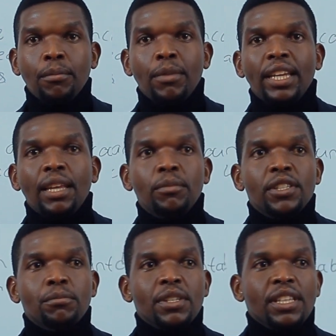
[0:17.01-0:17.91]
My name
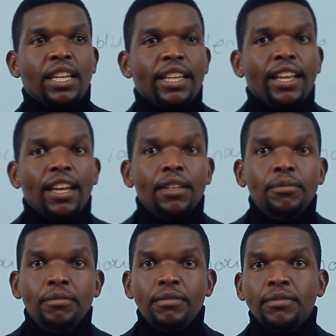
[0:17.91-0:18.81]
is Mr. Ndlela,
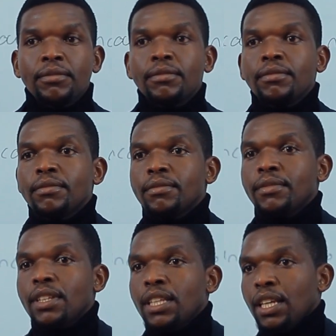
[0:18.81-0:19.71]

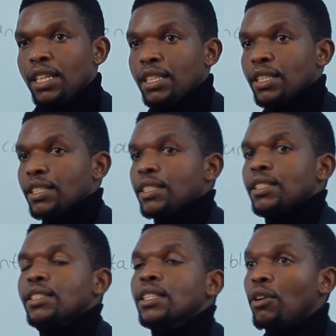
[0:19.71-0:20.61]
and
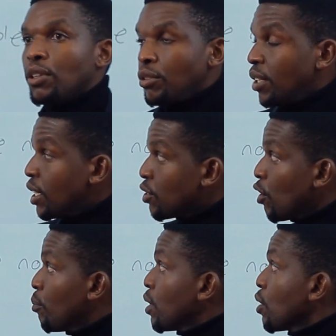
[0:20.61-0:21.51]
our today's
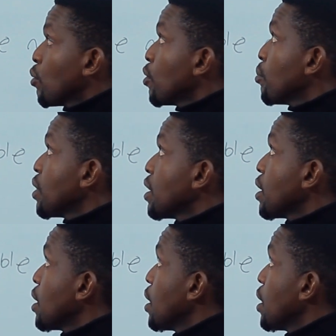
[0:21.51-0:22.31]
topic will be